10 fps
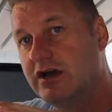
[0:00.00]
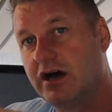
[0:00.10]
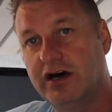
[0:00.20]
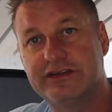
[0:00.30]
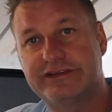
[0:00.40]

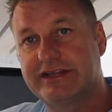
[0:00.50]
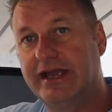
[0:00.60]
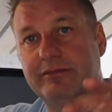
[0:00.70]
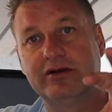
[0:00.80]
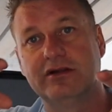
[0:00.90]
on the
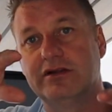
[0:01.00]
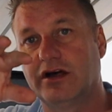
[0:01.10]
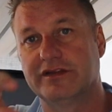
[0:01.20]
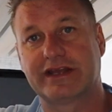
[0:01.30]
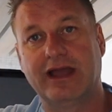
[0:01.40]
table,
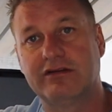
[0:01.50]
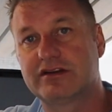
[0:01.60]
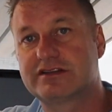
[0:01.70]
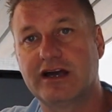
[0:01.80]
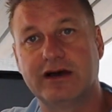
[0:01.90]
on the
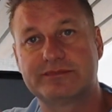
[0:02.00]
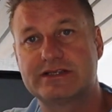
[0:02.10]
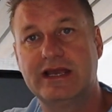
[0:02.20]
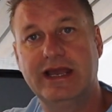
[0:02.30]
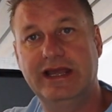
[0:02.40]

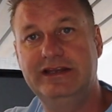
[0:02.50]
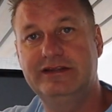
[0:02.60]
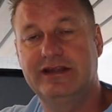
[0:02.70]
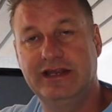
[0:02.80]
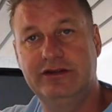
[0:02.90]
countertops,
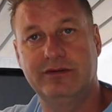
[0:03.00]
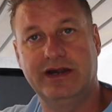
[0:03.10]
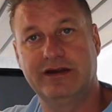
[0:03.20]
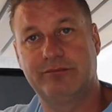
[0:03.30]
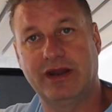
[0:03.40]

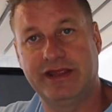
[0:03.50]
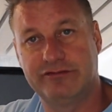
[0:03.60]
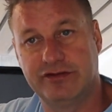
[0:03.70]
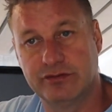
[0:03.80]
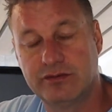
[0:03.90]
anywhere in plain
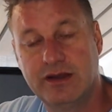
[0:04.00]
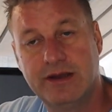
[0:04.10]
view.